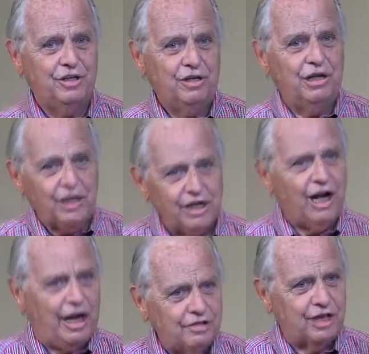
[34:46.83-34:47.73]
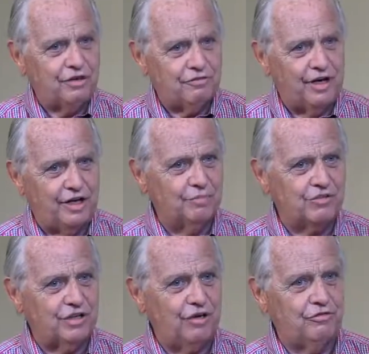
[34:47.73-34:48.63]
He identified
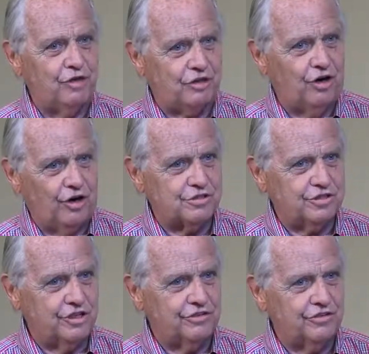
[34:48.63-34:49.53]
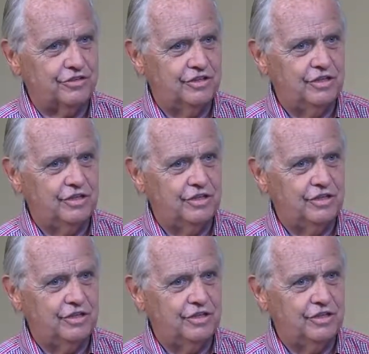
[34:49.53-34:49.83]
himself with our sins.